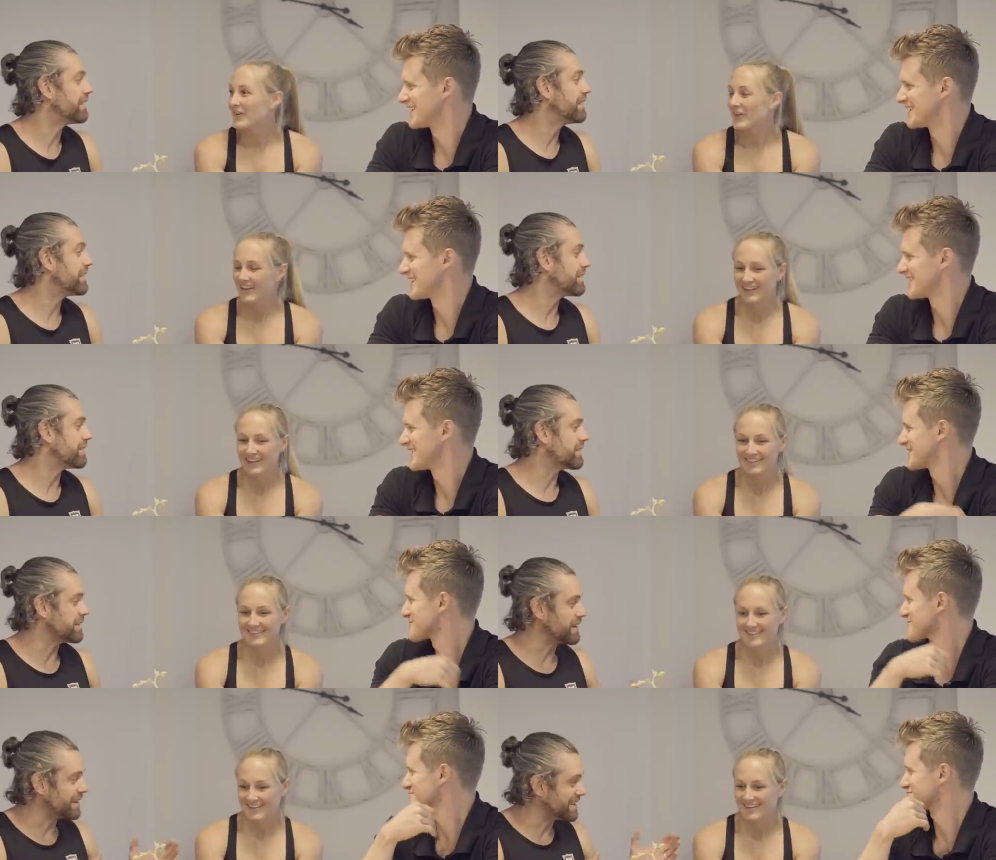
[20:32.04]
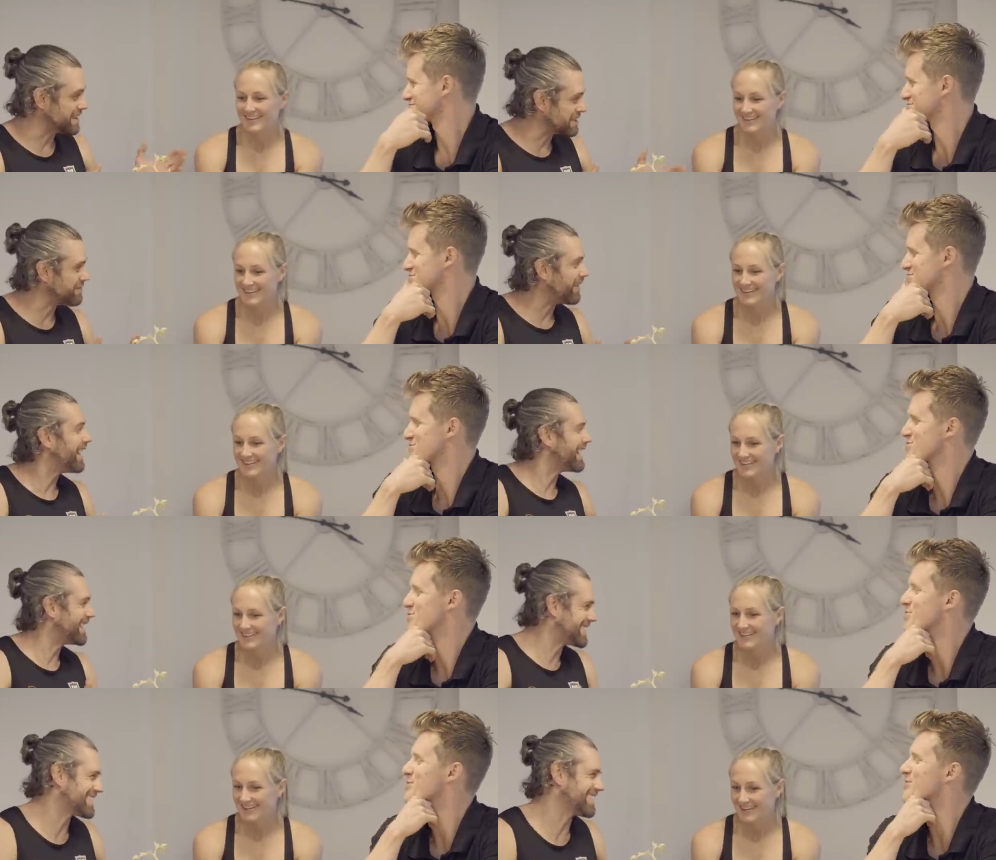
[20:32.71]
Speaker 1: No, I loved you, it. You're
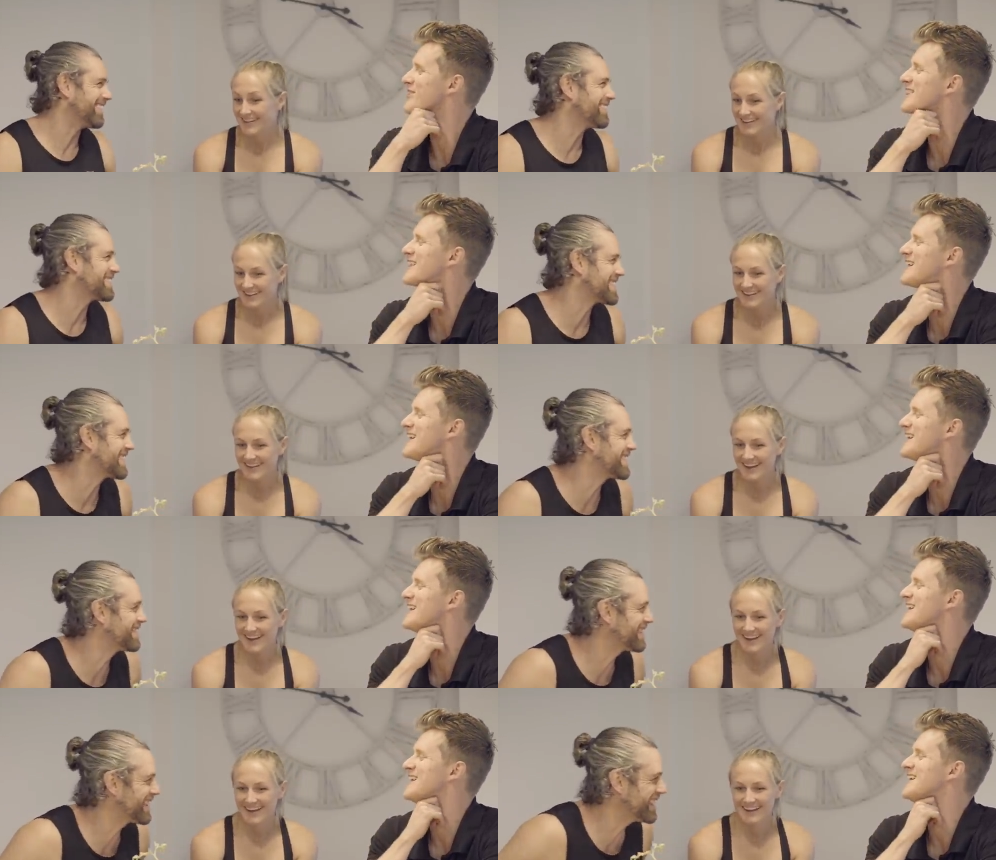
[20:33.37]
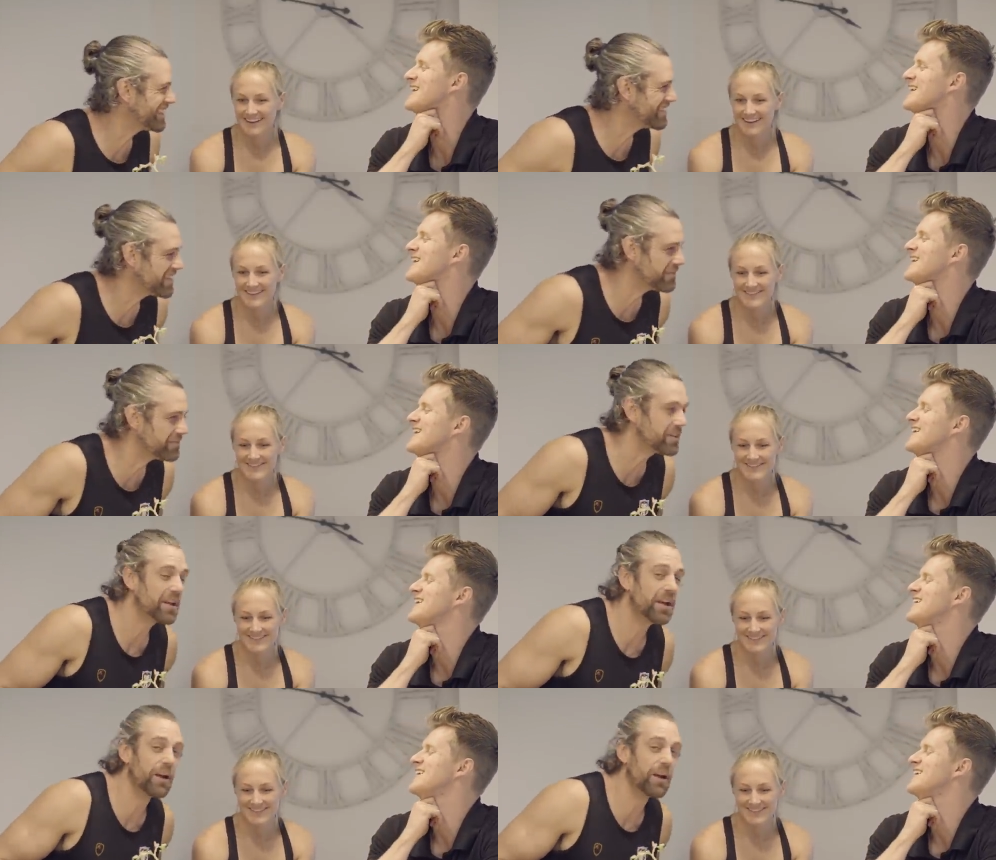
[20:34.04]
smiling too, obviously. Yeah. You found it, and,